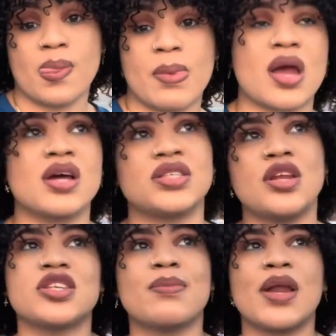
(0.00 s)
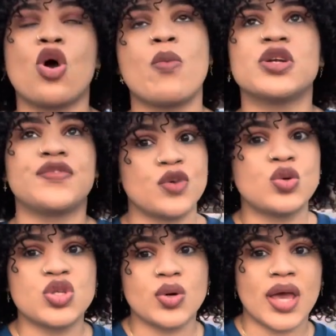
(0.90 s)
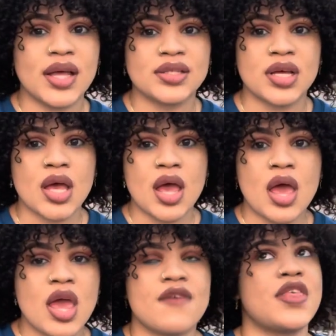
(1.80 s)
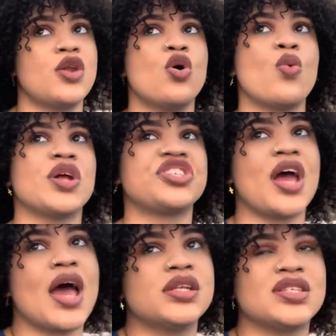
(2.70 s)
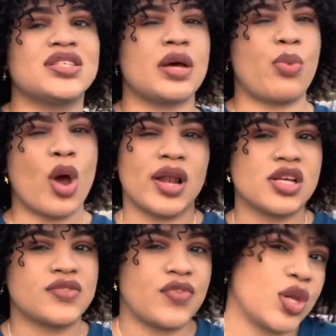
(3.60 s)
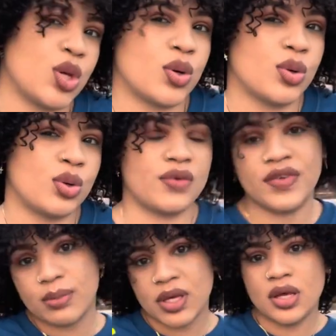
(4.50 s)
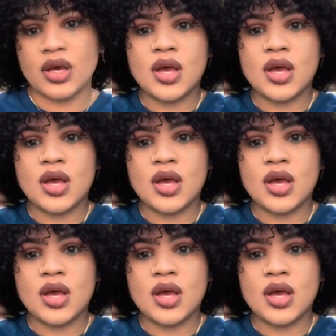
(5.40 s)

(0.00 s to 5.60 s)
Because it doesn't matter how much views you get, if they don't watch the ads, it's a pointless video. You feel me?